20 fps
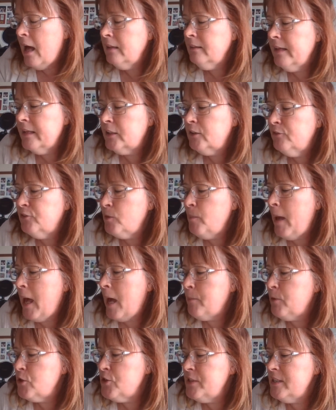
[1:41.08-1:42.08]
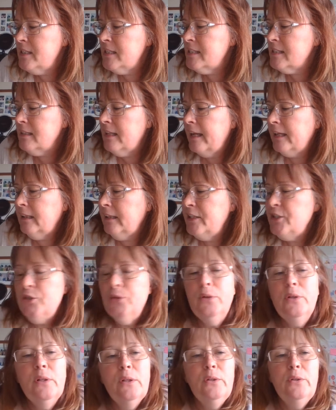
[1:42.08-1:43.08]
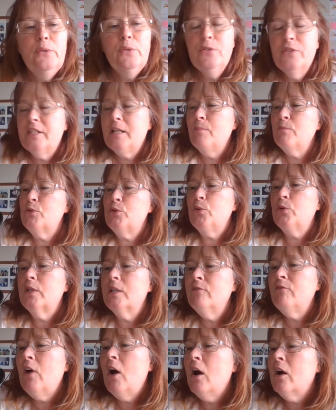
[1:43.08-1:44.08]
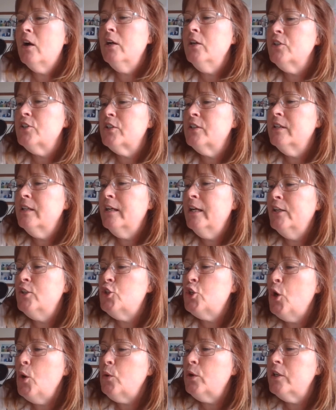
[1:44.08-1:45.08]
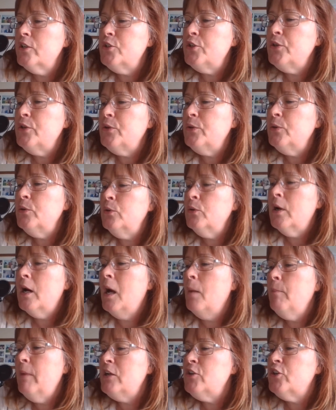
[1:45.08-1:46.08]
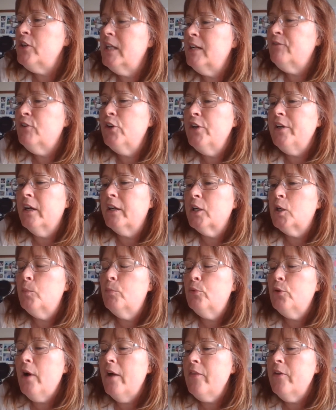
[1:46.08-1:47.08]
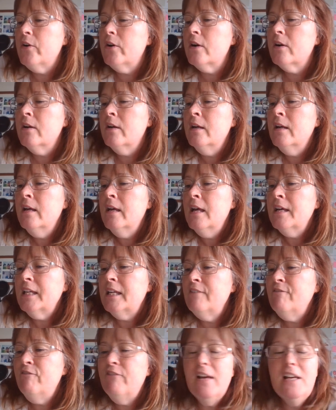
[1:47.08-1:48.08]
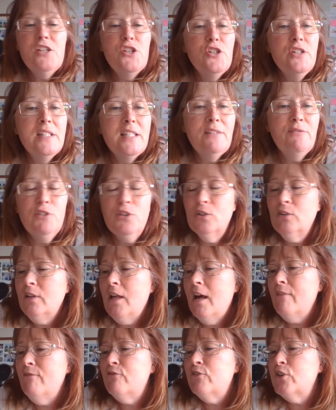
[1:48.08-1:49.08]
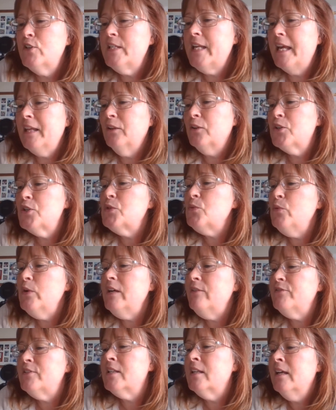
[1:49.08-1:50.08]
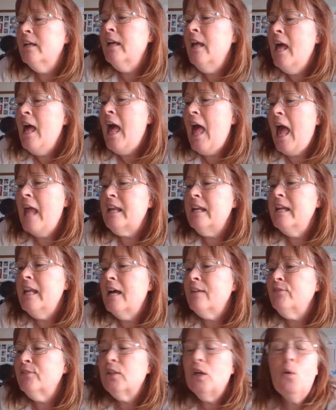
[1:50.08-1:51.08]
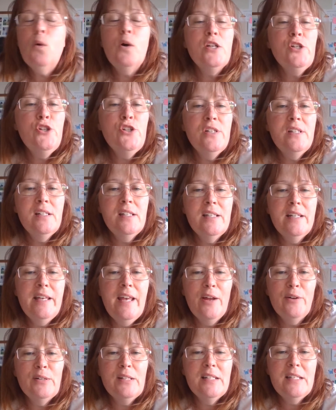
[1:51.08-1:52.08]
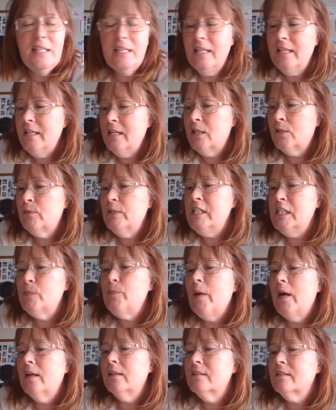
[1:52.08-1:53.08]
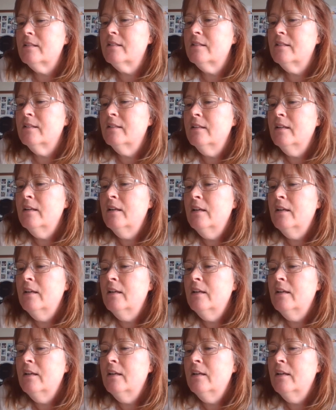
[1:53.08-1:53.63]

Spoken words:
A letter from Emerson is likely to include some sort of art, a joke or two, a mention of her younger brother, confessions of her love for Taylor Swift, and enough questions to guarantee a response.